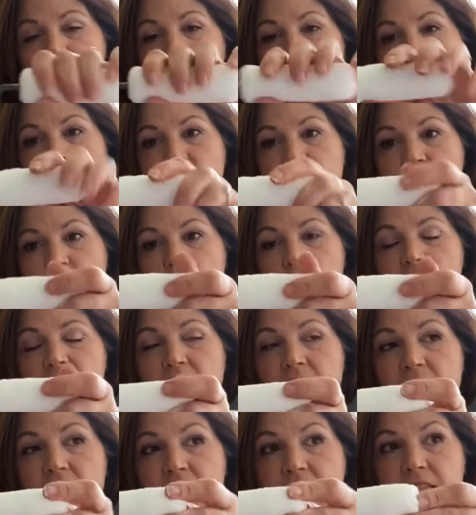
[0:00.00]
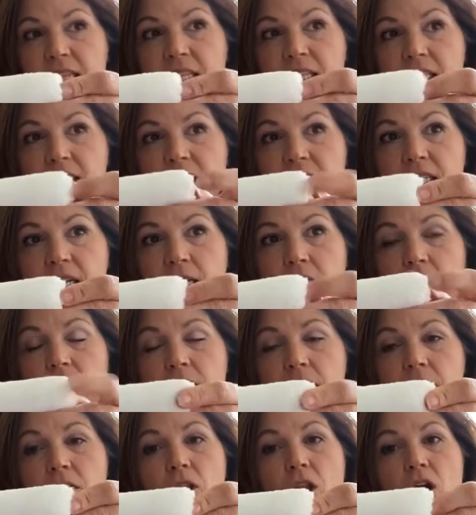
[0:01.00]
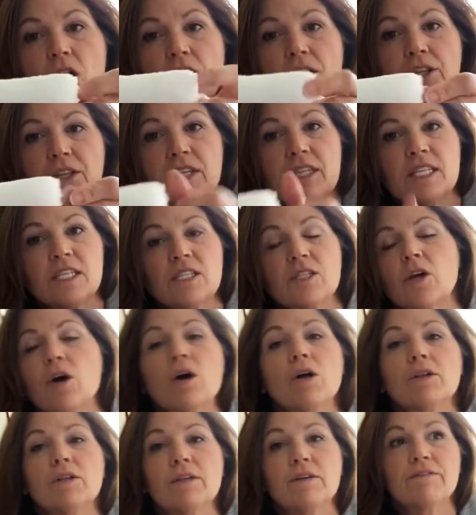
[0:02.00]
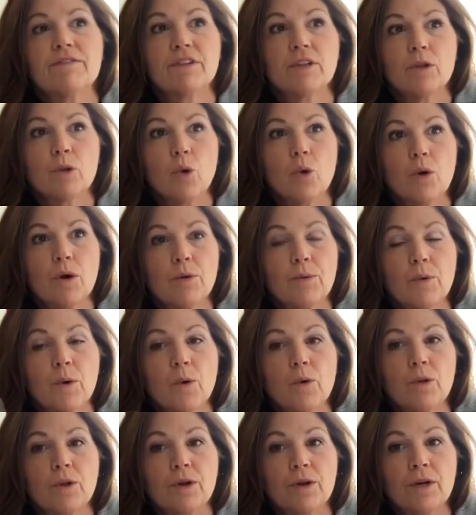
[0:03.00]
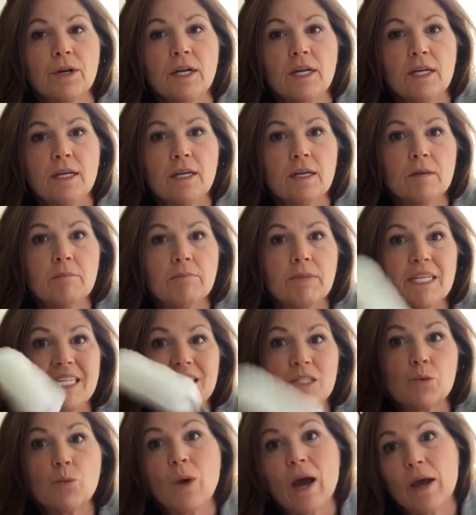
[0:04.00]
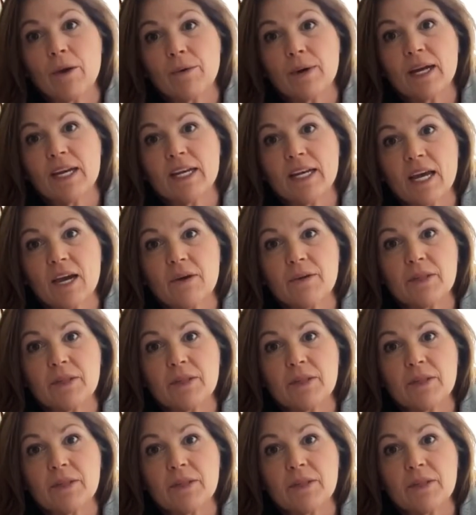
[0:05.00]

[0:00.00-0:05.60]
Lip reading: I have another one that I like that's a little longer than this called a velour roller, but it's wet right now.